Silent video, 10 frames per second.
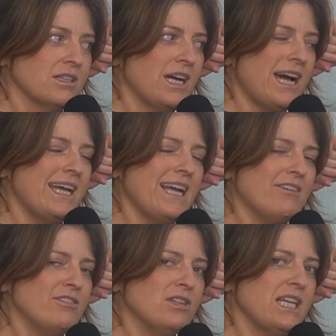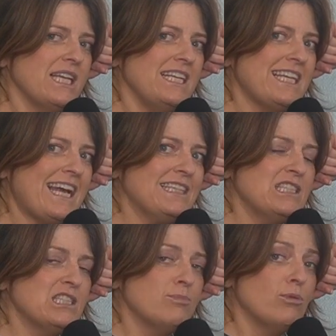I feel like I need
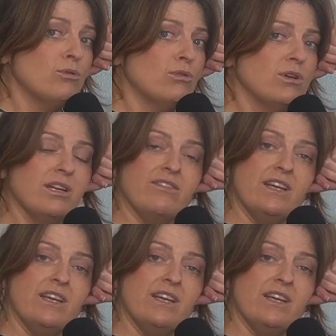inspo if